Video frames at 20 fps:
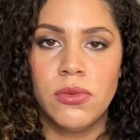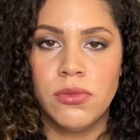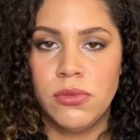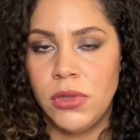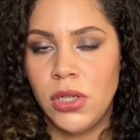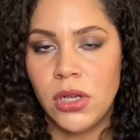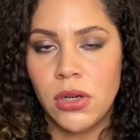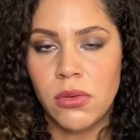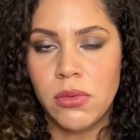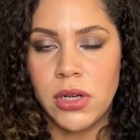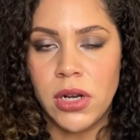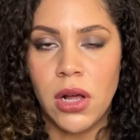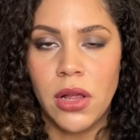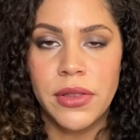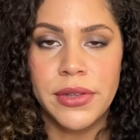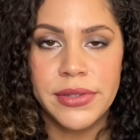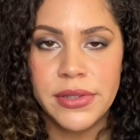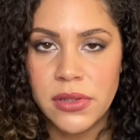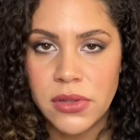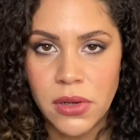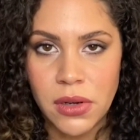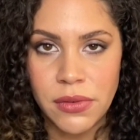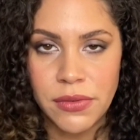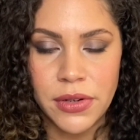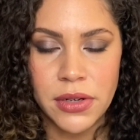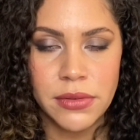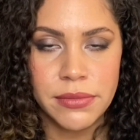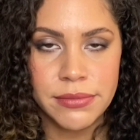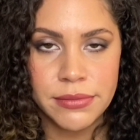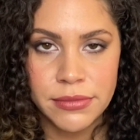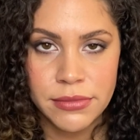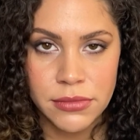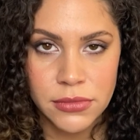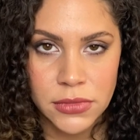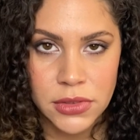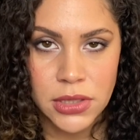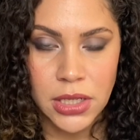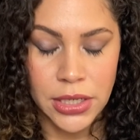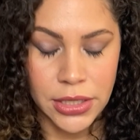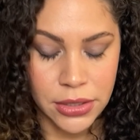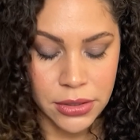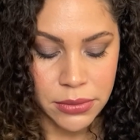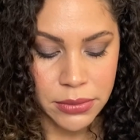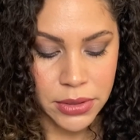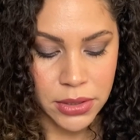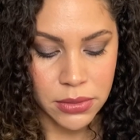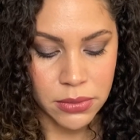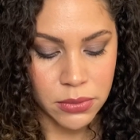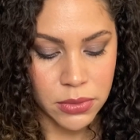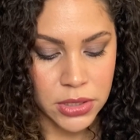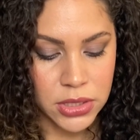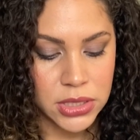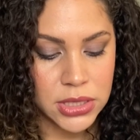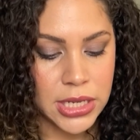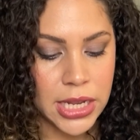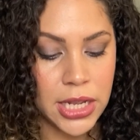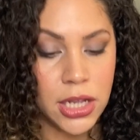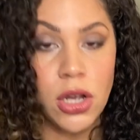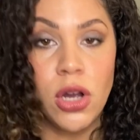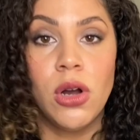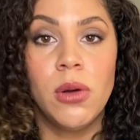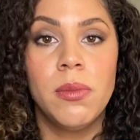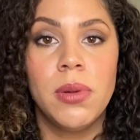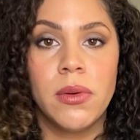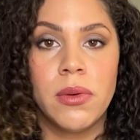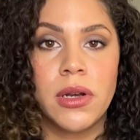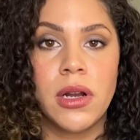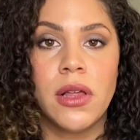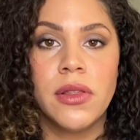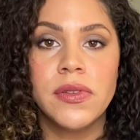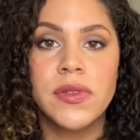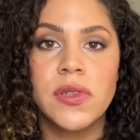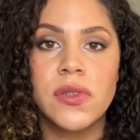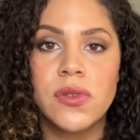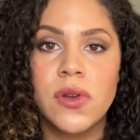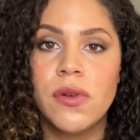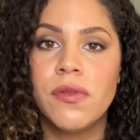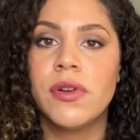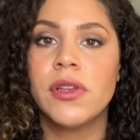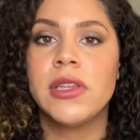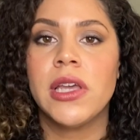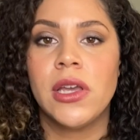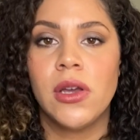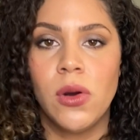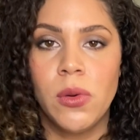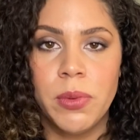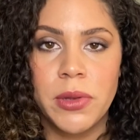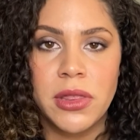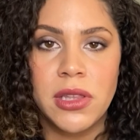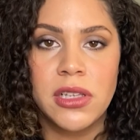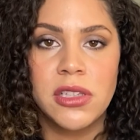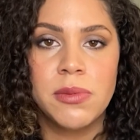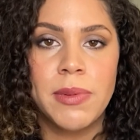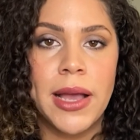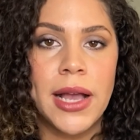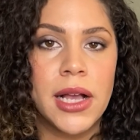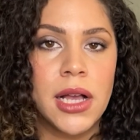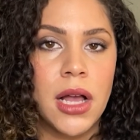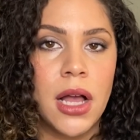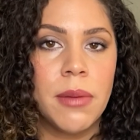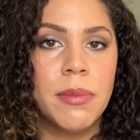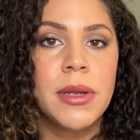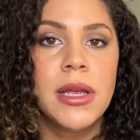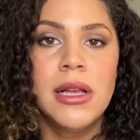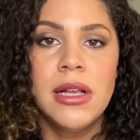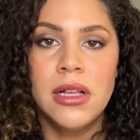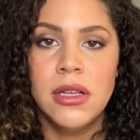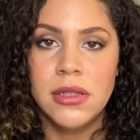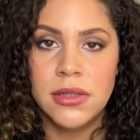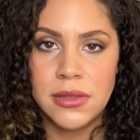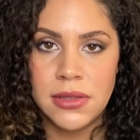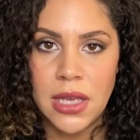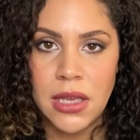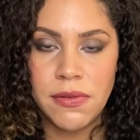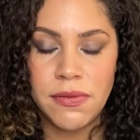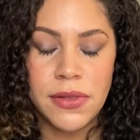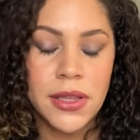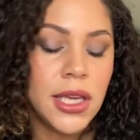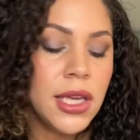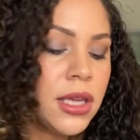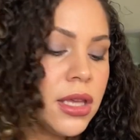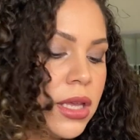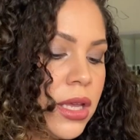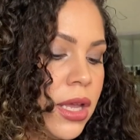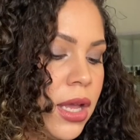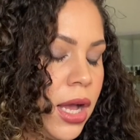you know, when all this is over, I know we're staying home, but when all this is over and they open things back up safely,